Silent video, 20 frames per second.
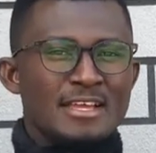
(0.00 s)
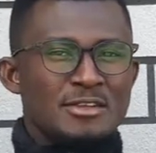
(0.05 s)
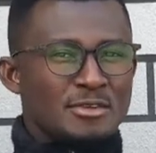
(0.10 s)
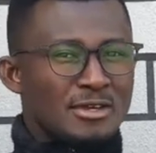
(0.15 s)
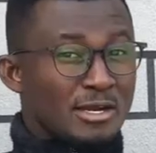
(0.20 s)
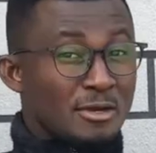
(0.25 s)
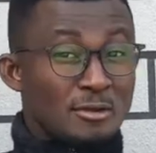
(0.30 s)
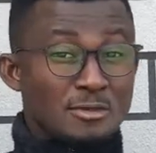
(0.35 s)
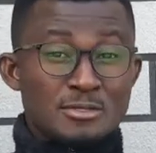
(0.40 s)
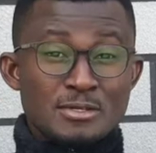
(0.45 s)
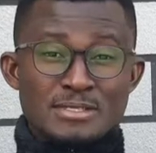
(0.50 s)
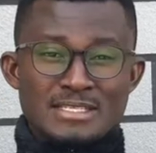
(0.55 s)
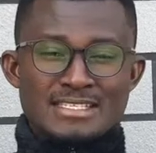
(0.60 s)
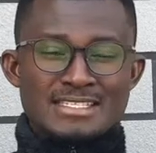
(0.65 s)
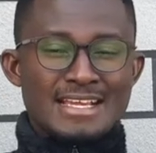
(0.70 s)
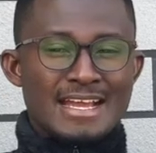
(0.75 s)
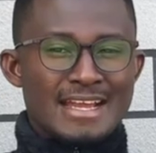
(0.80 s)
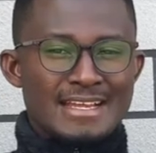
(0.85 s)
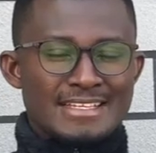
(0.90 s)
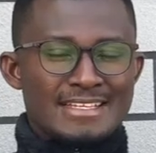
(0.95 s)
You can also
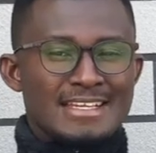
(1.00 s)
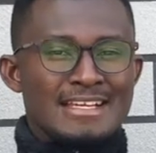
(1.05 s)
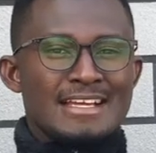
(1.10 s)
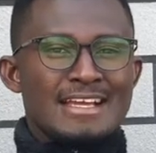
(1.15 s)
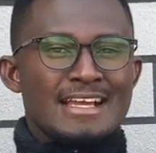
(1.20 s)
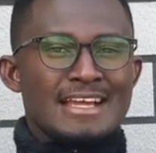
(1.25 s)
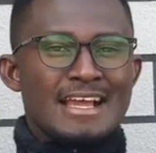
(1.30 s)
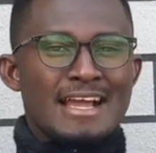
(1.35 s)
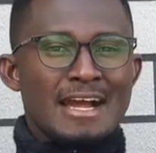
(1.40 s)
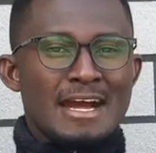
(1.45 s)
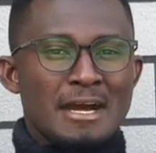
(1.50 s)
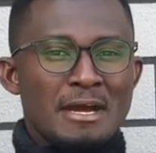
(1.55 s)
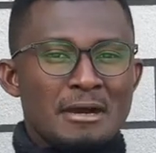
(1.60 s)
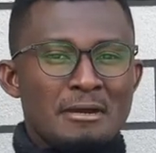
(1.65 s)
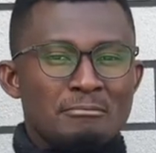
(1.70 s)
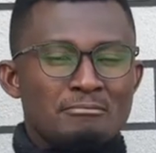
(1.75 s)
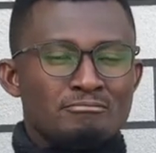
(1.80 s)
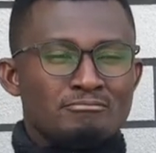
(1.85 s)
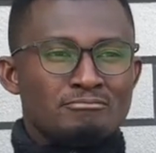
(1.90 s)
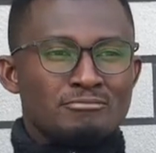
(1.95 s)
decide
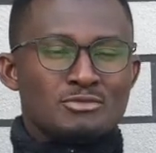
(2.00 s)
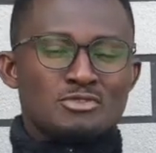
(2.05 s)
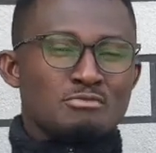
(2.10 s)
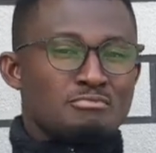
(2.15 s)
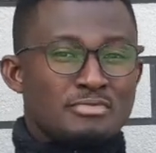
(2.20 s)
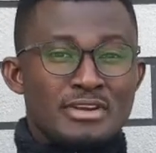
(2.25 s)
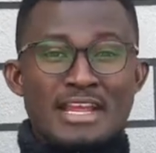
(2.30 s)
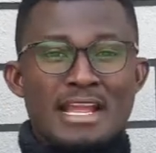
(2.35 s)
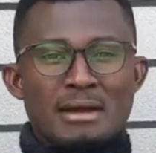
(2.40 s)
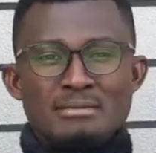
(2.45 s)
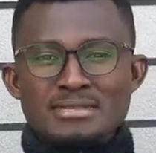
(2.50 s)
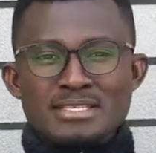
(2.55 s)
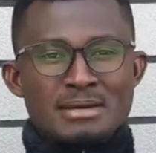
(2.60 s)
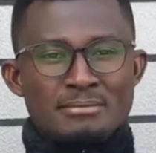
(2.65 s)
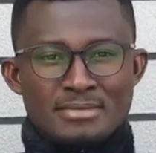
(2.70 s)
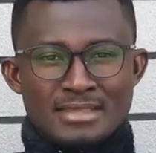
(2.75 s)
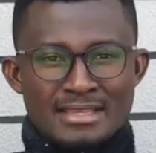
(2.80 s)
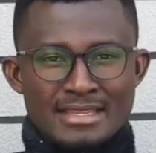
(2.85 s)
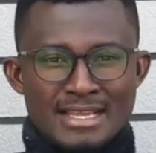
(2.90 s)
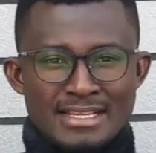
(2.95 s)
to bring up
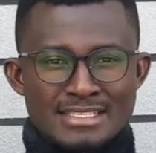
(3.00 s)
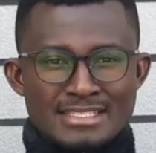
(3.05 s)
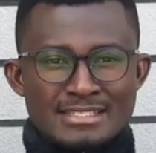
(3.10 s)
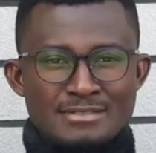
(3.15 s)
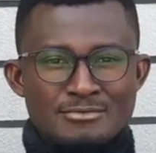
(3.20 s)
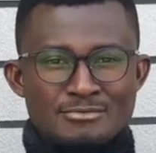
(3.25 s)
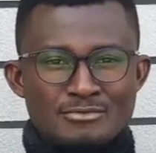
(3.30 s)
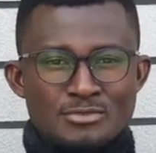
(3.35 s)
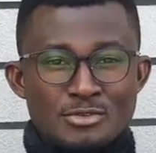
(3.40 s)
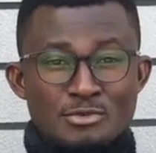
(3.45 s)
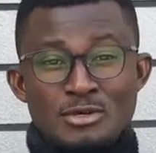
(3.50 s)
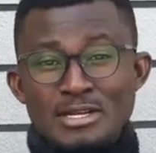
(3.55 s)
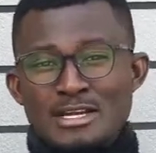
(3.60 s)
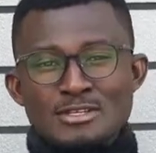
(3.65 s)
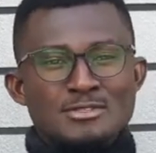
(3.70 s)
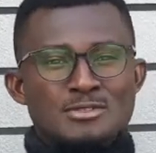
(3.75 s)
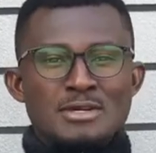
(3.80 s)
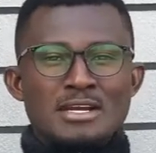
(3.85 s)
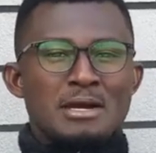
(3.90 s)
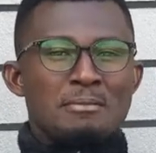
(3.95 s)
something that you want
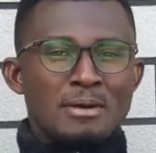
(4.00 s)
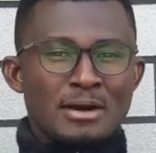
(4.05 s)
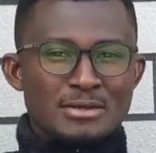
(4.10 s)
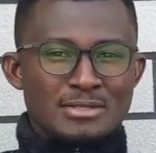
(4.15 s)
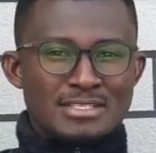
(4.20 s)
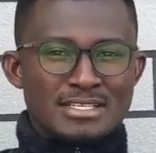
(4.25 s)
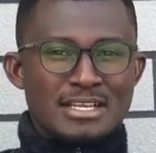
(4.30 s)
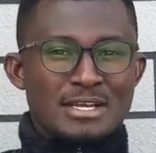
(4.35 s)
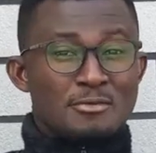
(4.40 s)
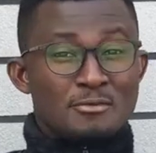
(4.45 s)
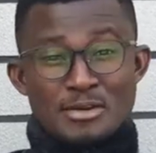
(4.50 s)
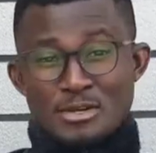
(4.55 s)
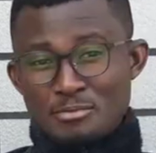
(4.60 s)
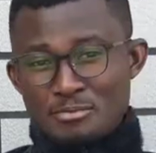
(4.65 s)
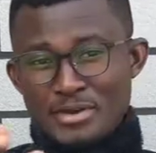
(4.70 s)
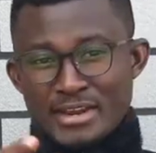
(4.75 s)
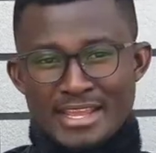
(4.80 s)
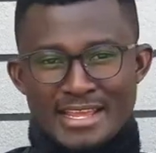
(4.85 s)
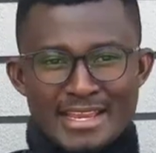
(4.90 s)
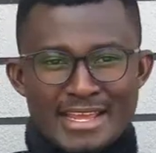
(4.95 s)
us to talk about. When you
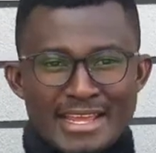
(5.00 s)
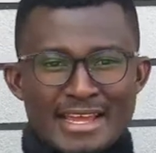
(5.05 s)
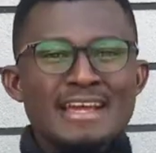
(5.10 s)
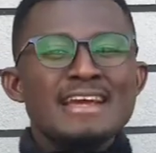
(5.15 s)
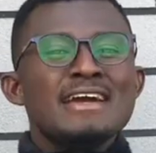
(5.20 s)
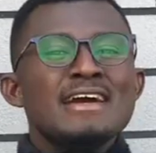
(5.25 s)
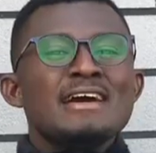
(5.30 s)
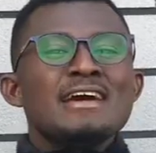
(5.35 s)
bring it there,